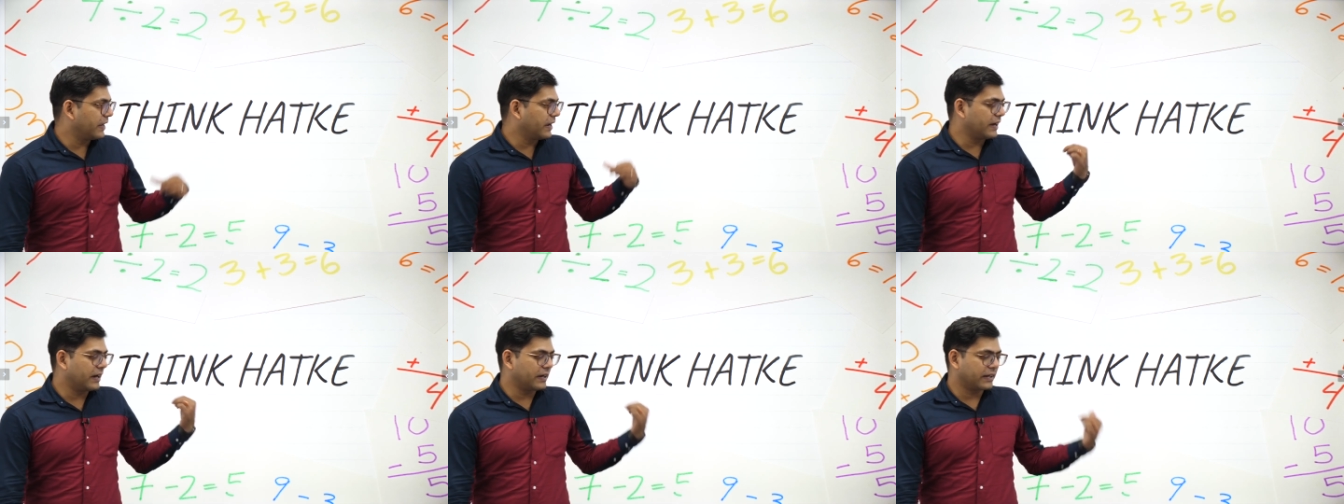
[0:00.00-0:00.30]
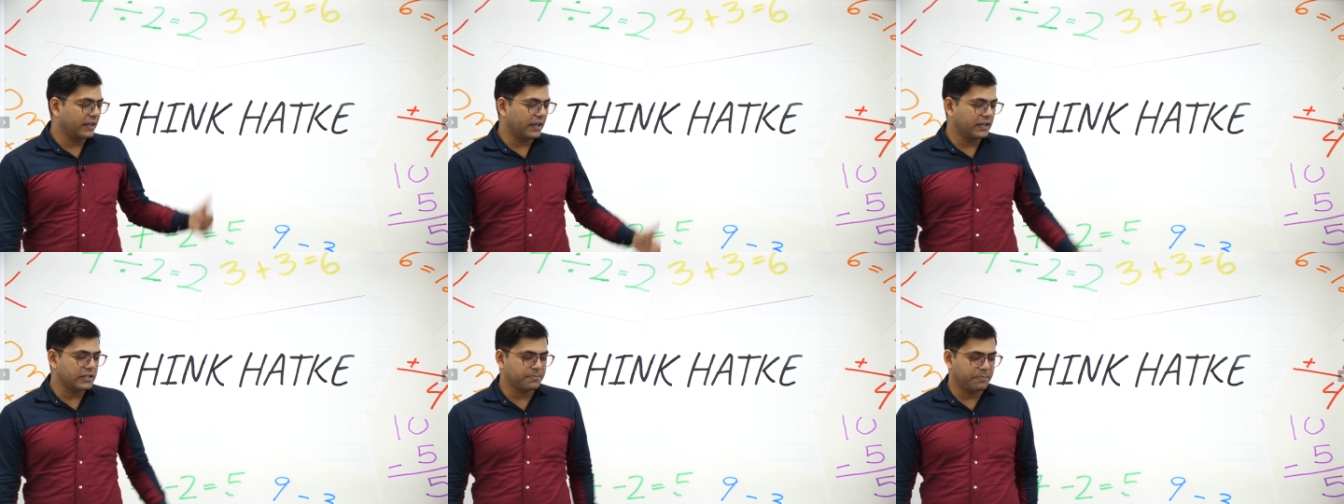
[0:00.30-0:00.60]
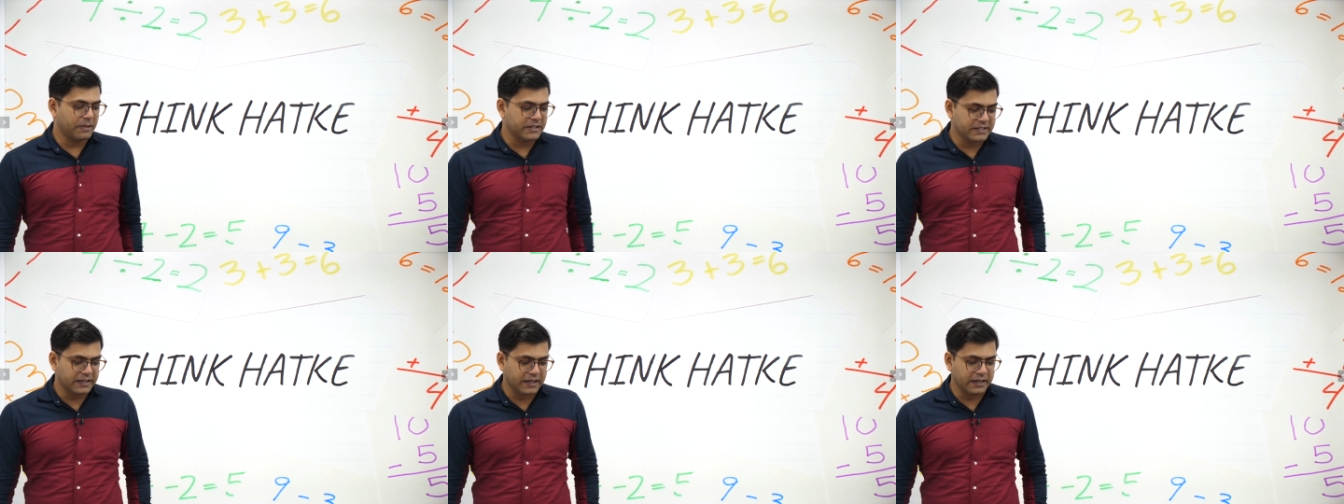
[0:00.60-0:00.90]
Think Hatke is
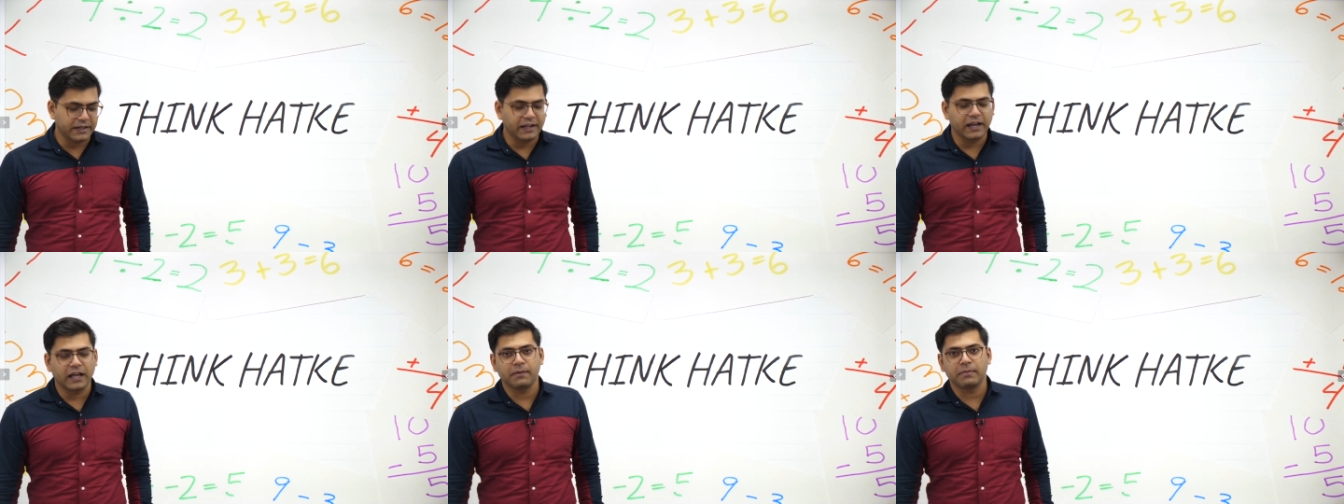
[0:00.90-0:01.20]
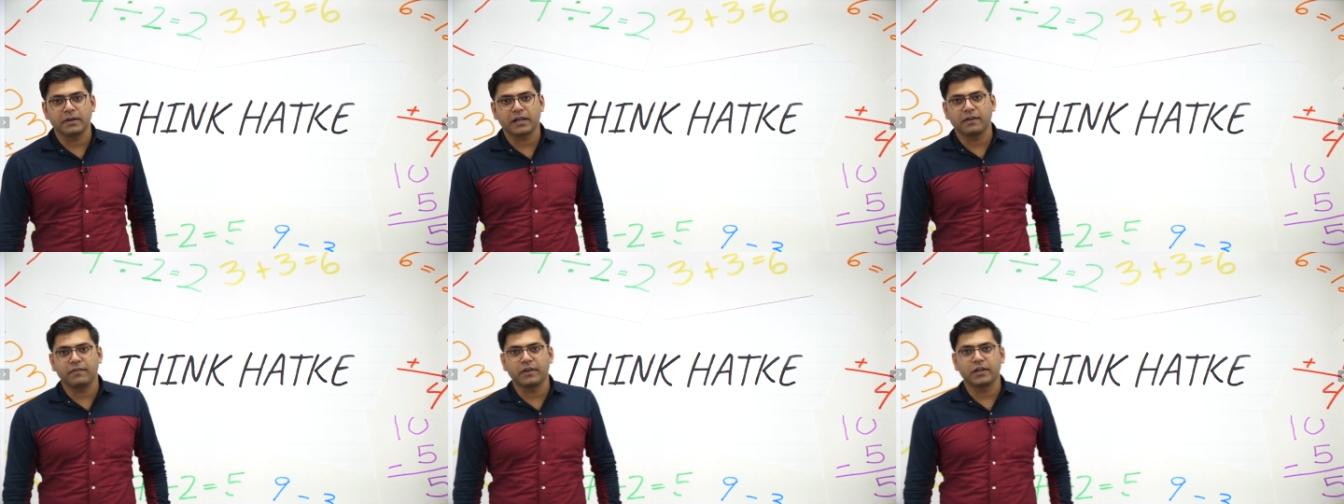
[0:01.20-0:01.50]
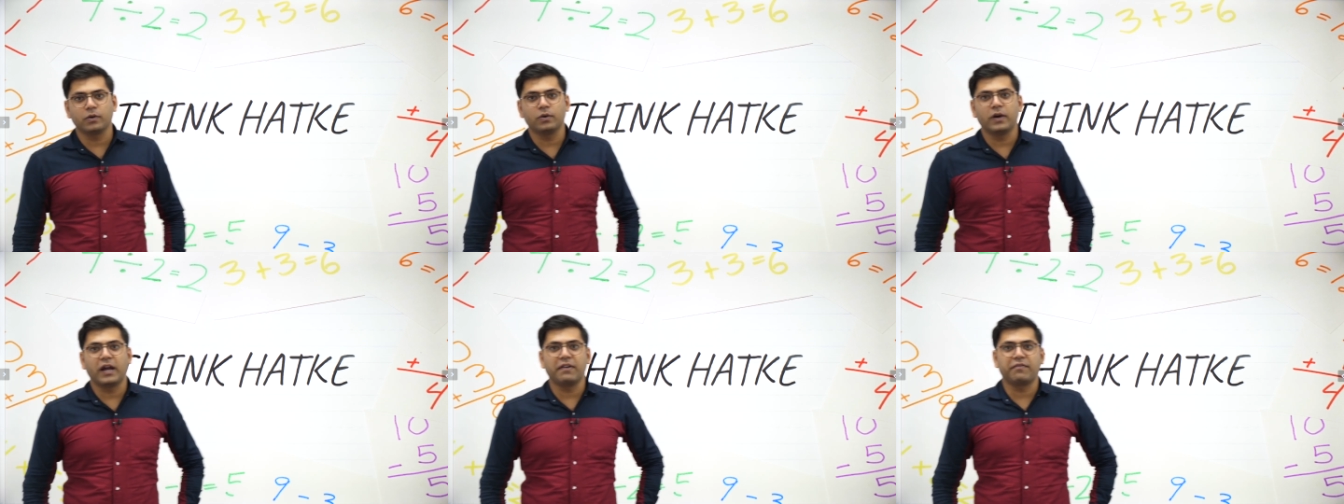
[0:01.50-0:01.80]
basically I'll be
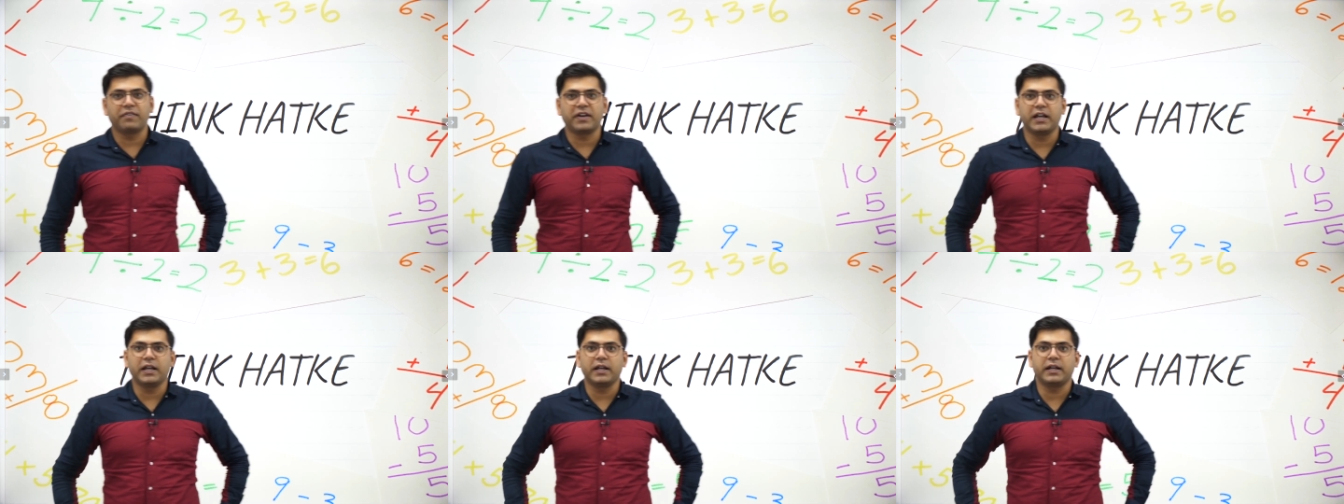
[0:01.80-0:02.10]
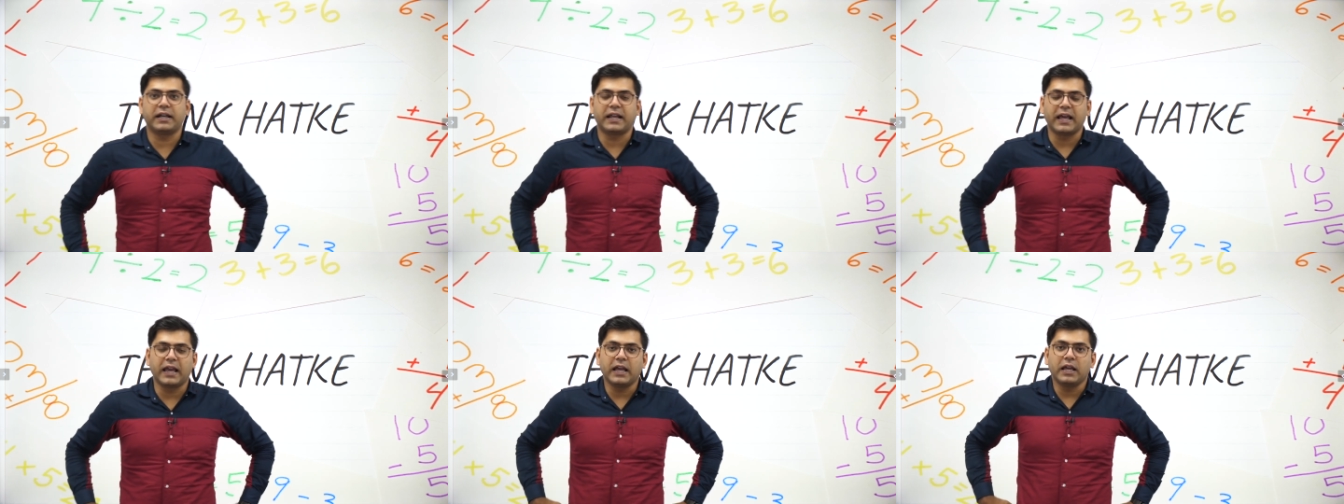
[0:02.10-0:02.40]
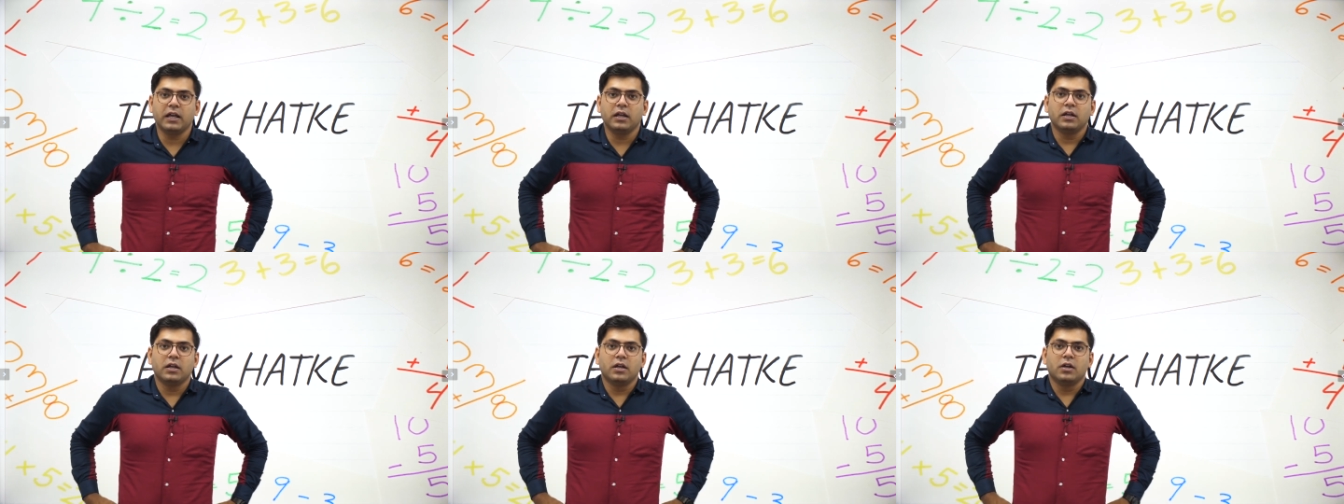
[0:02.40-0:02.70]
giving you every
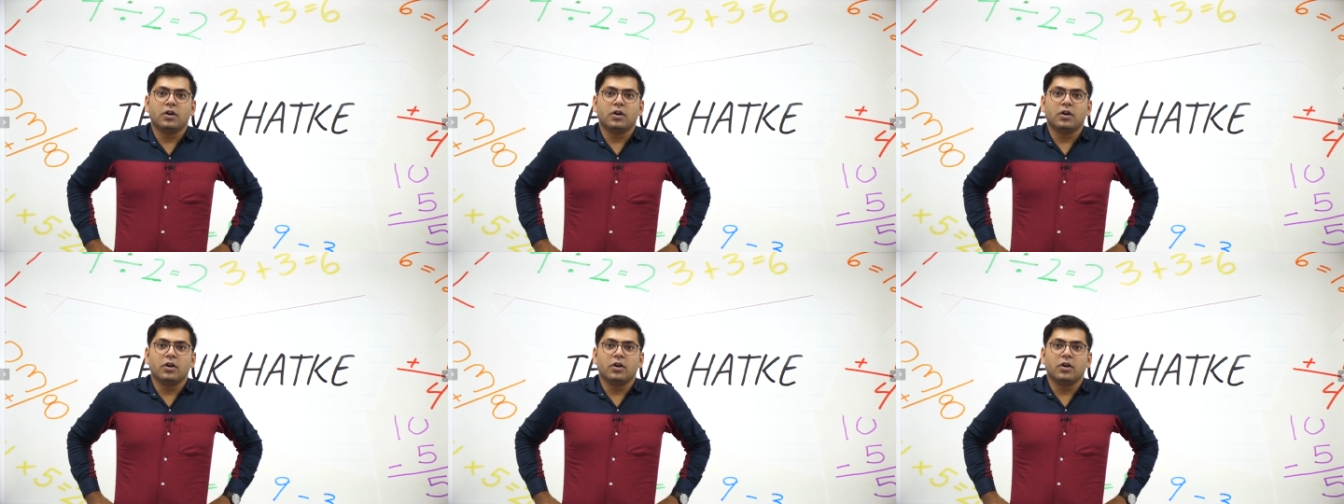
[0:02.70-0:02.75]
day